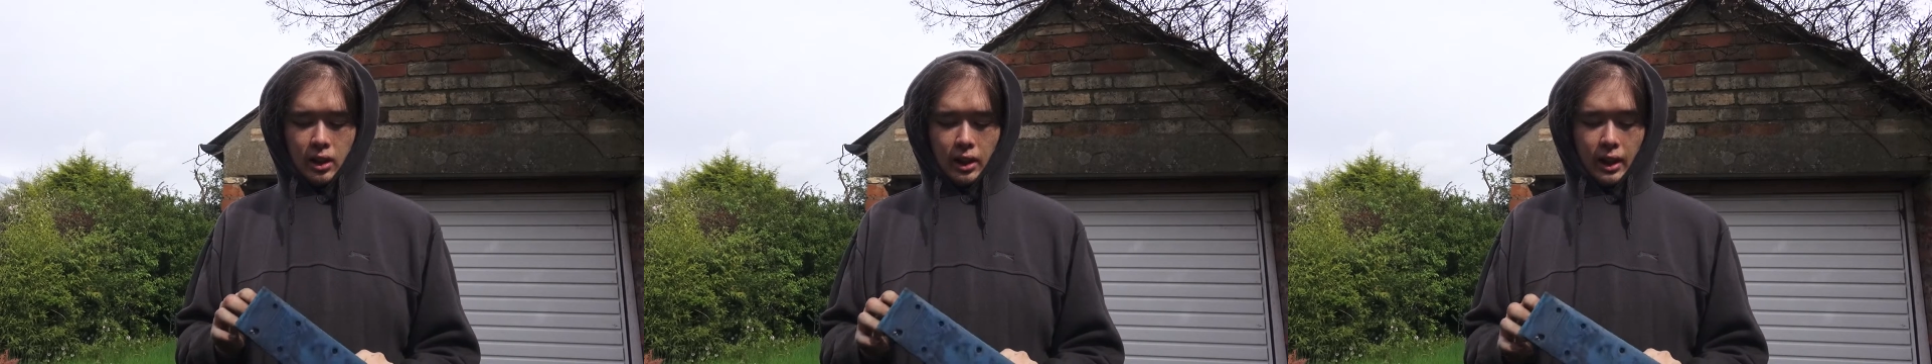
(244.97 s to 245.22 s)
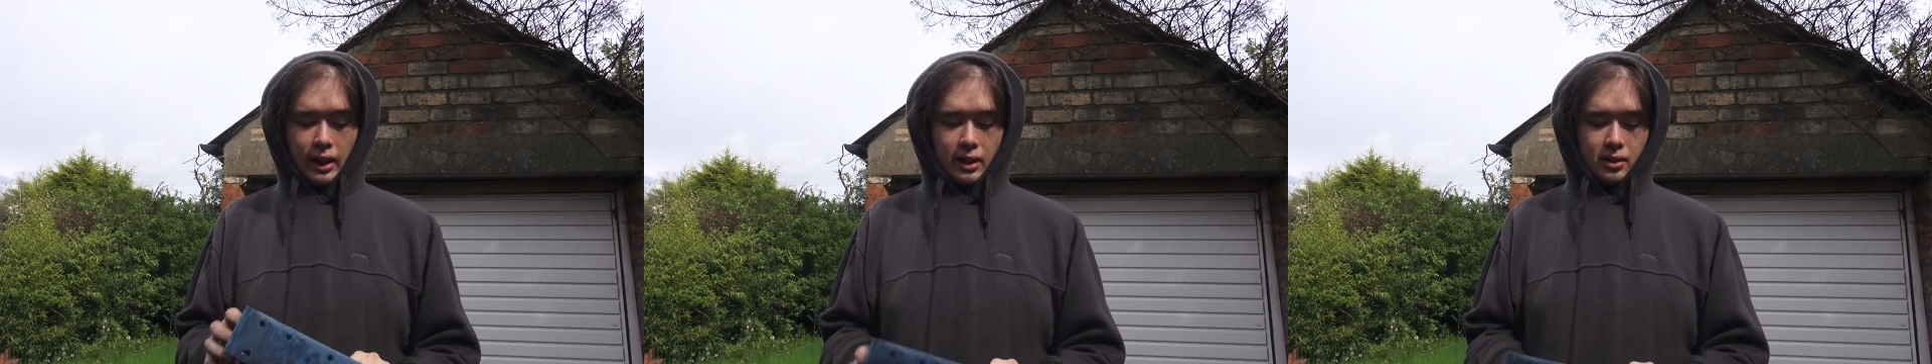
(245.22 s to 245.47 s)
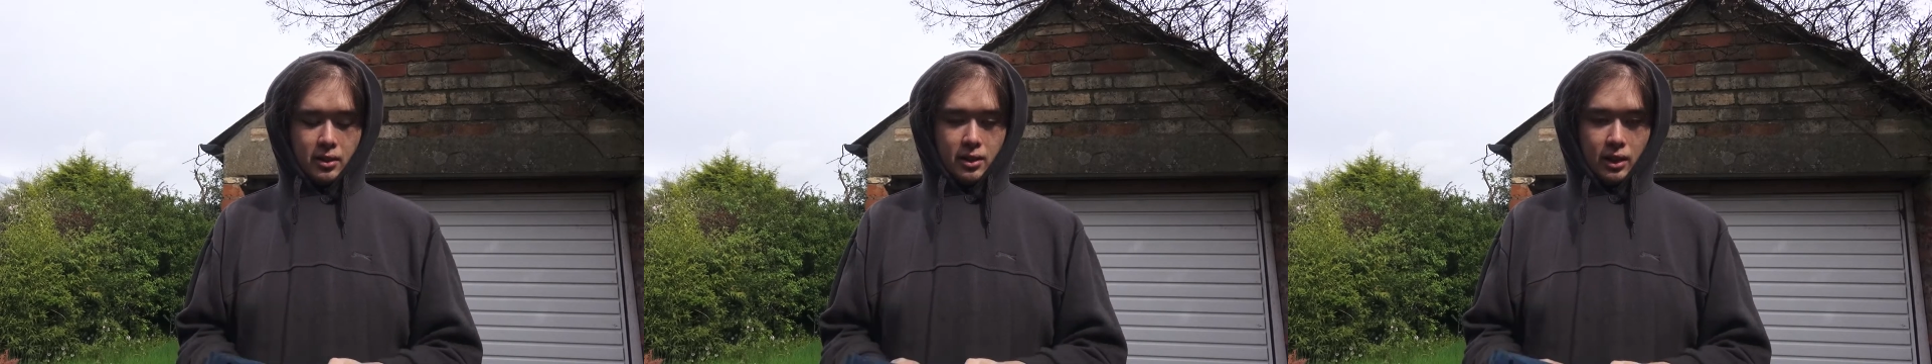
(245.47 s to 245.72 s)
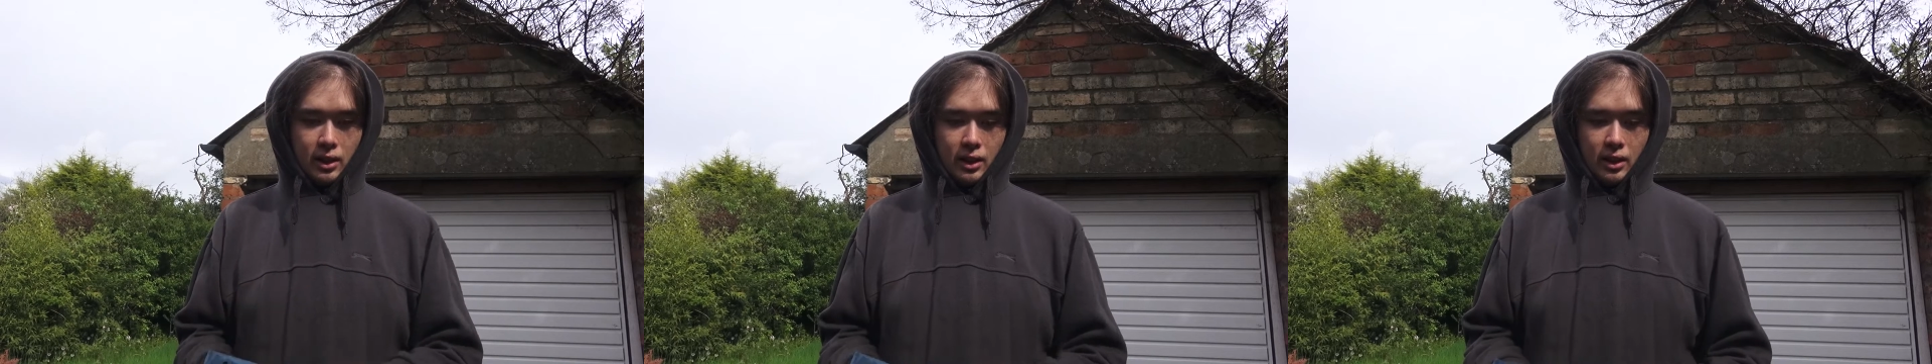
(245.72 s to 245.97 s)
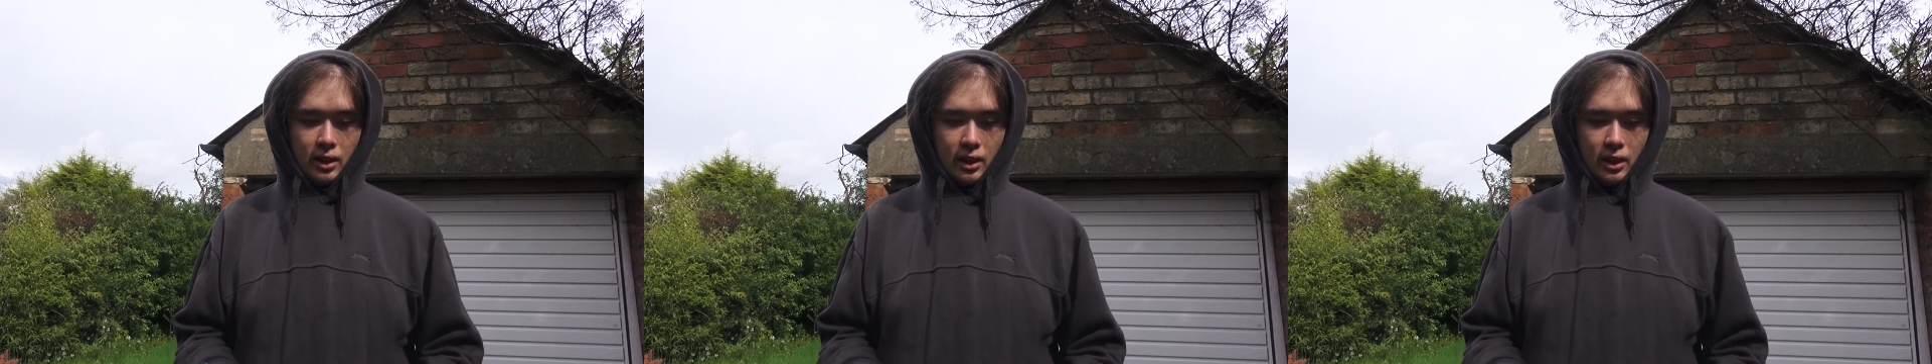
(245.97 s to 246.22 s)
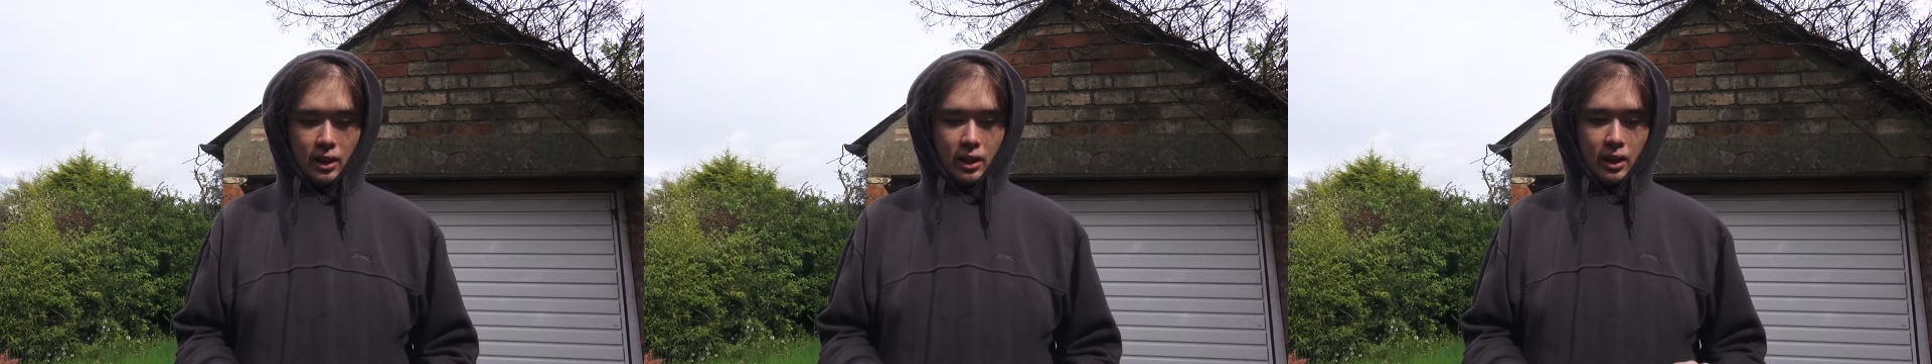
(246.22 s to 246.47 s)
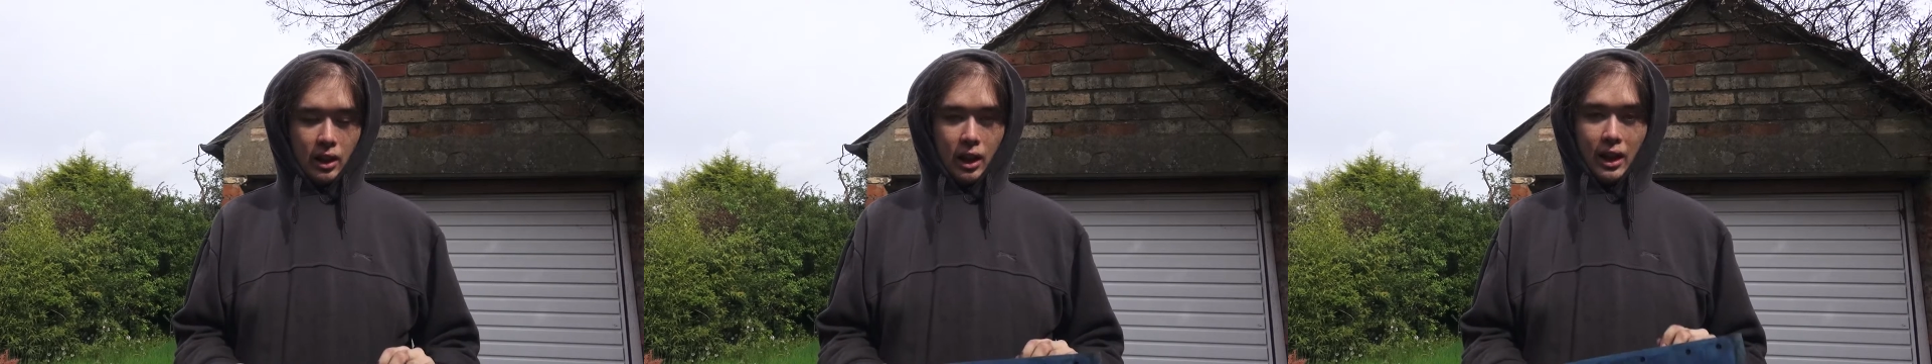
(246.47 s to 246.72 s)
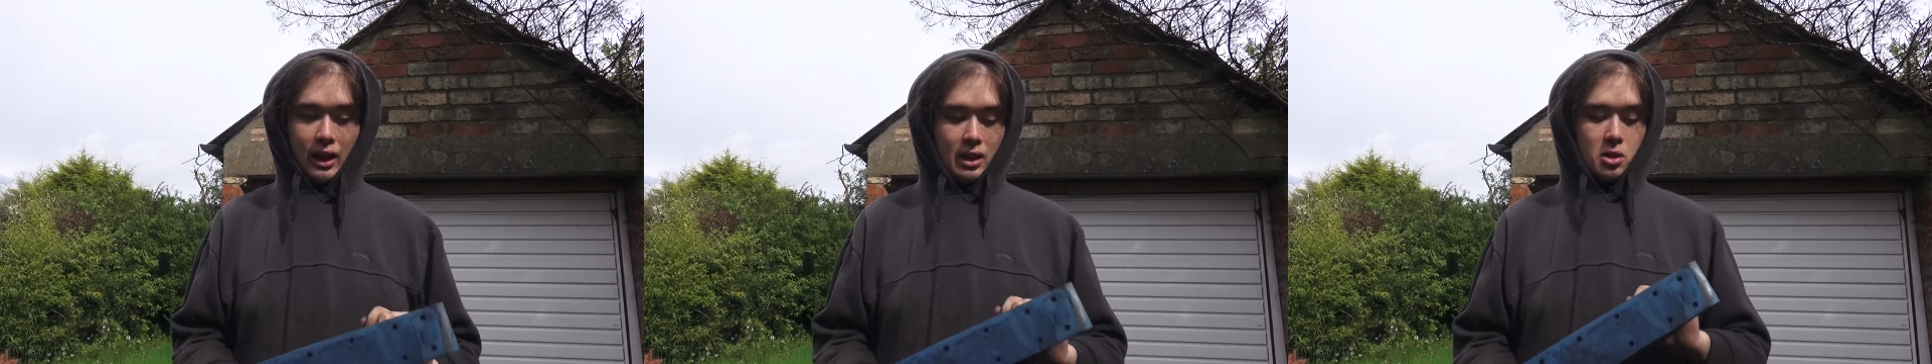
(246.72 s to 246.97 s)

And I